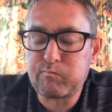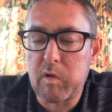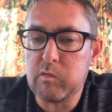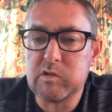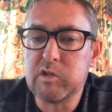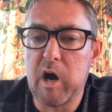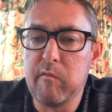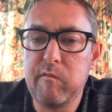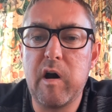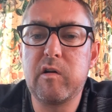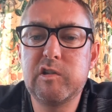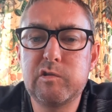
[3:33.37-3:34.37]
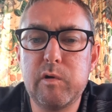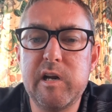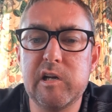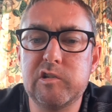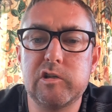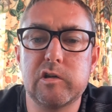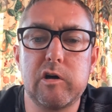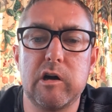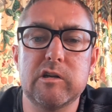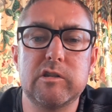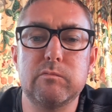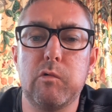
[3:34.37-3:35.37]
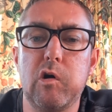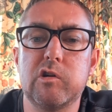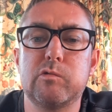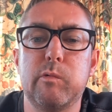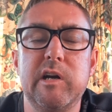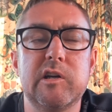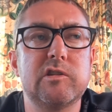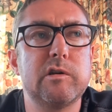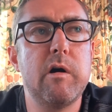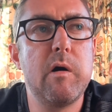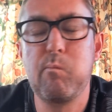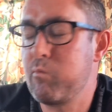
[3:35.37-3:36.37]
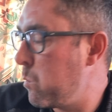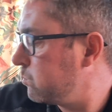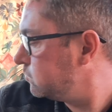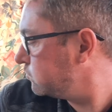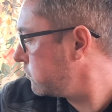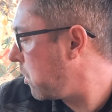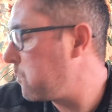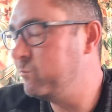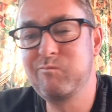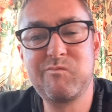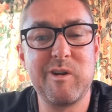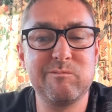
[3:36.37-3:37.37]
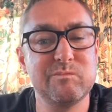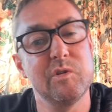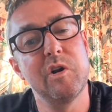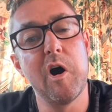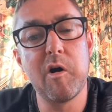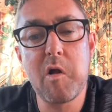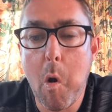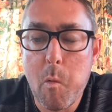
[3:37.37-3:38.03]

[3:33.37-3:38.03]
Well, it's not very sweet, it's just got a small sweetness to it. The dog.